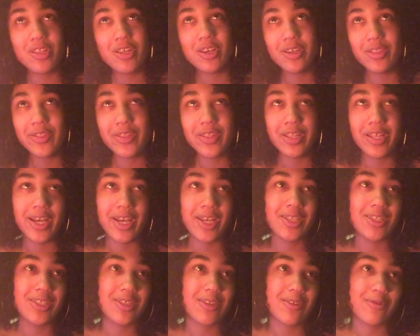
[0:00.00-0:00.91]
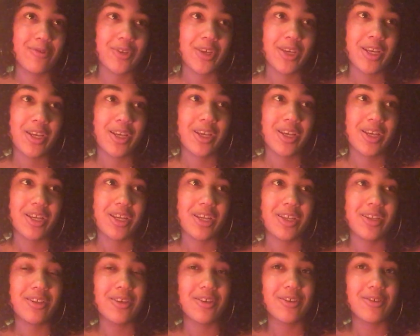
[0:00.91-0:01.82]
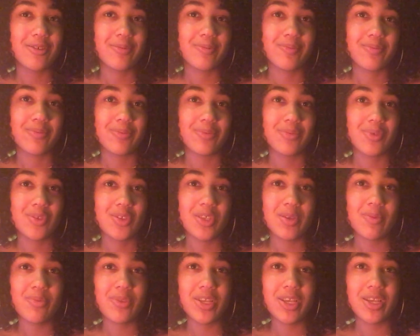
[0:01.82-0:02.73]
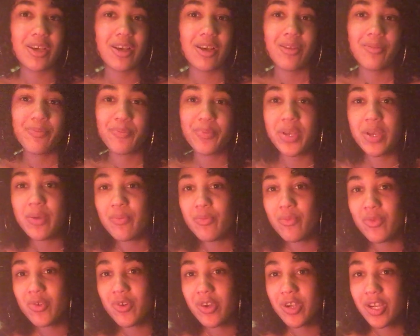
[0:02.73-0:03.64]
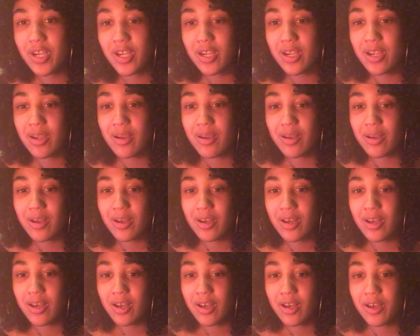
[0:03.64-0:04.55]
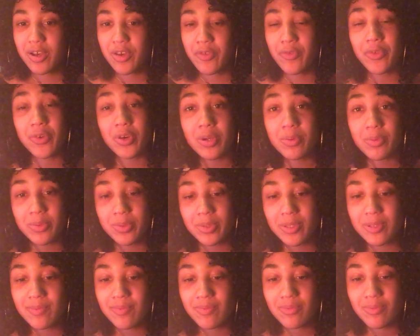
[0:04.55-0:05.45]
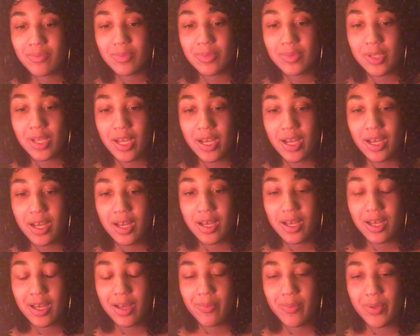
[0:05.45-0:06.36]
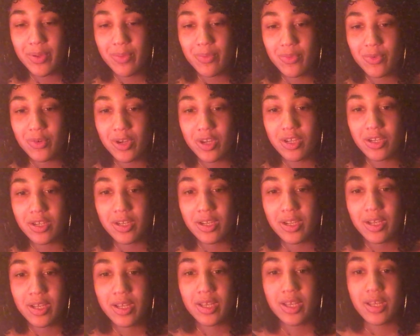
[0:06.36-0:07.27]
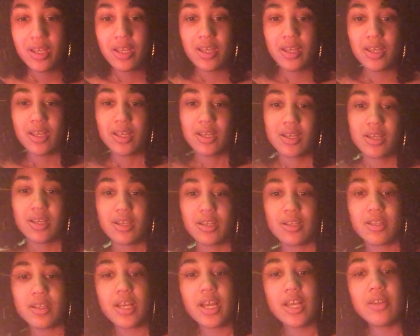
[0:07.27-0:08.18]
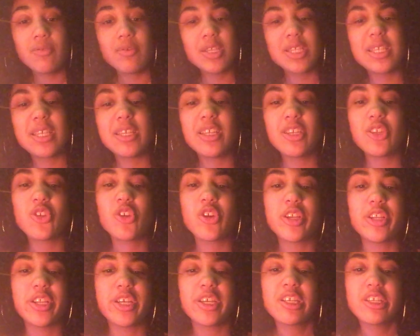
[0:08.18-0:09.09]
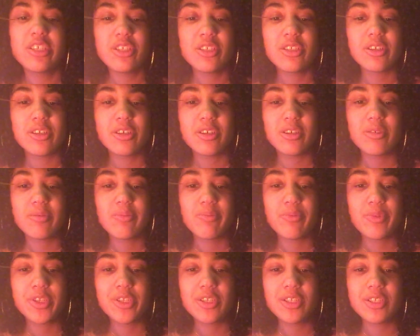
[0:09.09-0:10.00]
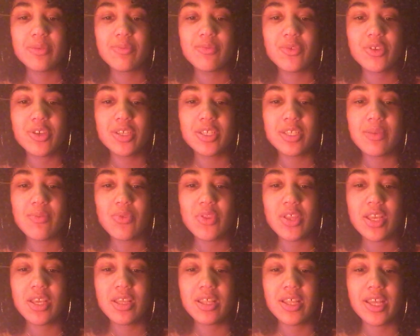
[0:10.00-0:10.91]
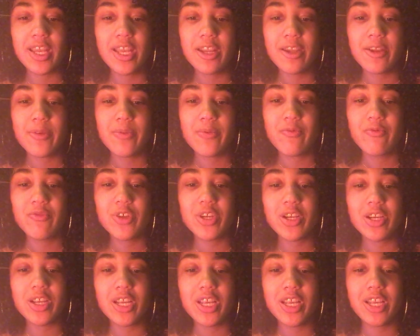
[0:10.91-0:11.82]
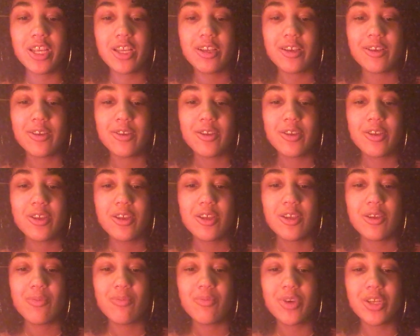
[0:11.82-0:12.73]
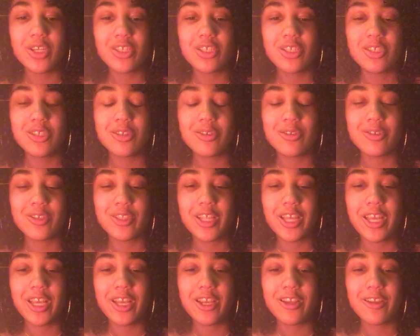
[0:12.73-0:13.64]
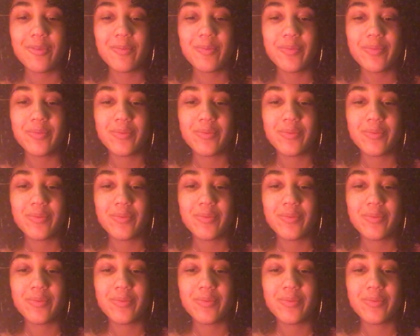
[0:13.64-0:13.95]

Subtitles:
along the lines of, you know, something a bit more formal, a bit more, I don't want to say like traditional, but just more something like very much so like